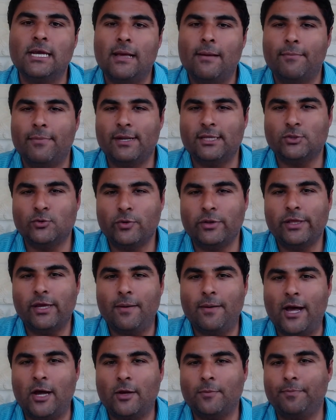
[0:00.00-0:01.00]
but it's really
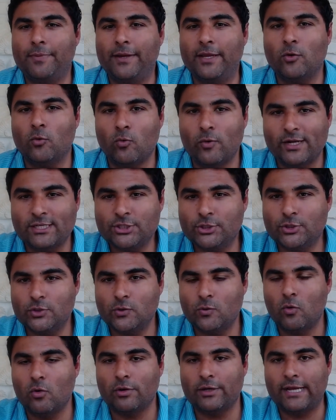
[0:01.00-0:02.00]
about being rich
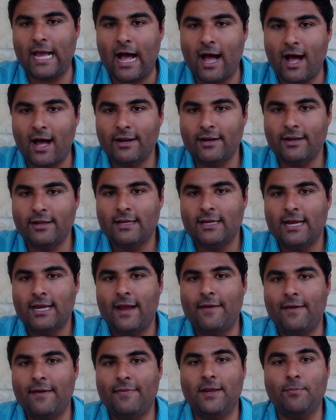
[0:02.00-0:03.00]
toward God
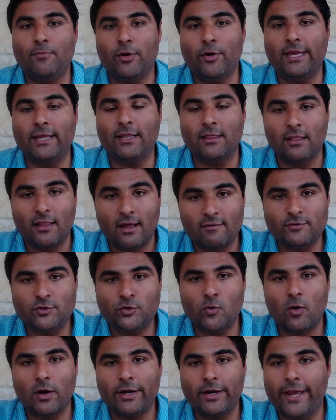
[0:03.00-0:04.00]
and then bringing love
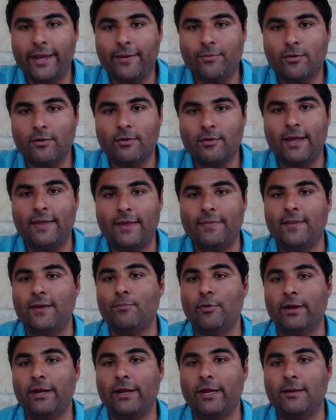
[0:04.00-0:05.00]
to our neighbor and
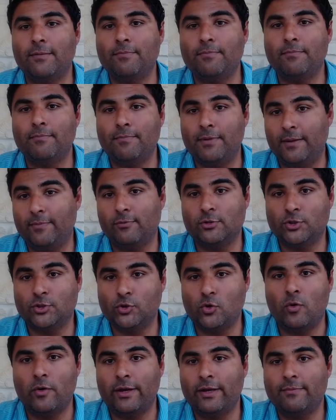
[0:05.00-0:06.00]
then bringing people
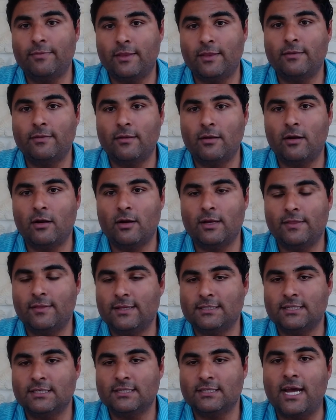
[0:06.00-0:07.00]
joy,
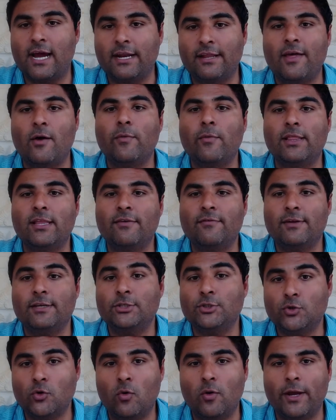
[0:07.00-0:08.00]
the society that we live
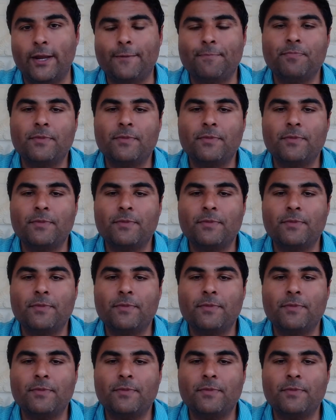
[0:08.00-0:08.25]
in, joy.